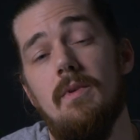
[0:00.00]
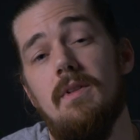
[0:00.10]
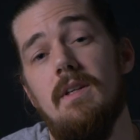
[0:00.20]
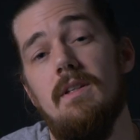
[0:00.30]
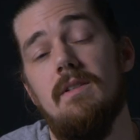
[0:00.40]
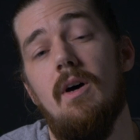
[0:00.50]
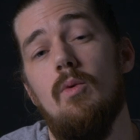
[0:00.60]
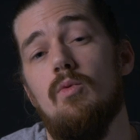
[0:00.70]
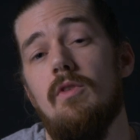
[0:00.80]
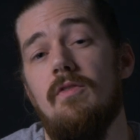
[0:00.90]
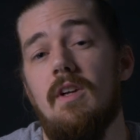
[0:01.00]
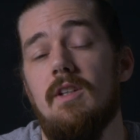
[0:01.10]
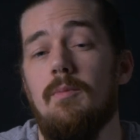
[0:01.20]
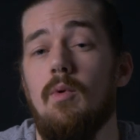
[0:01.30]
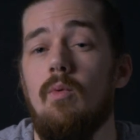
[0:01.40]
with these ultra
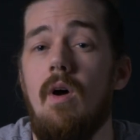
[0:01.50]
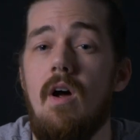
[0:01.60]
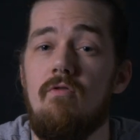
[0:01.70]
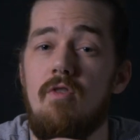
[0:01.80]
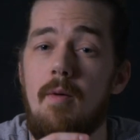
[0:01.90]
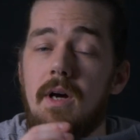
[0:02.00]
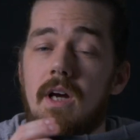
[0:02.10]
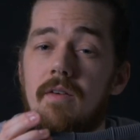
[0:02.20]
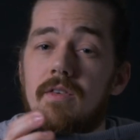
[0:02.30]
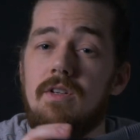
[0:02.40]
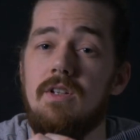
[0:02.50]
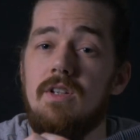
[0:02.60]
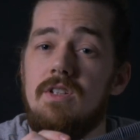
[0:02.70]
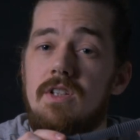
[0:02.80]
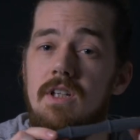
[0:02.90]
flexible, rubber covered,
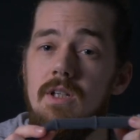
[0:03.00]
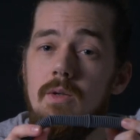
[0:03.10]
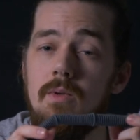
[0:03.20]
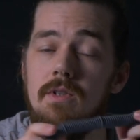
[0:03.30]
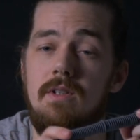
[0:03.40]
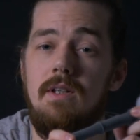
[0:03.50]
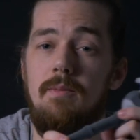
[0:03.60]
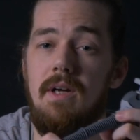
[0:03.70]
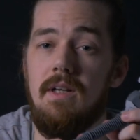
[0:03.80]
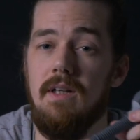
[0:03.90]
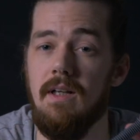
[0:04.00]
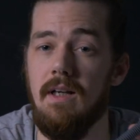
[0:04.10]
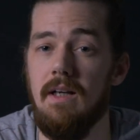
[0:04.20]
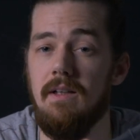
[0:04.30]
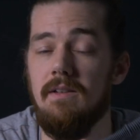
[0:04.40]
continuously bending
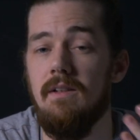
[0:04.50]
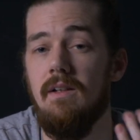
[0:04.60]
legs.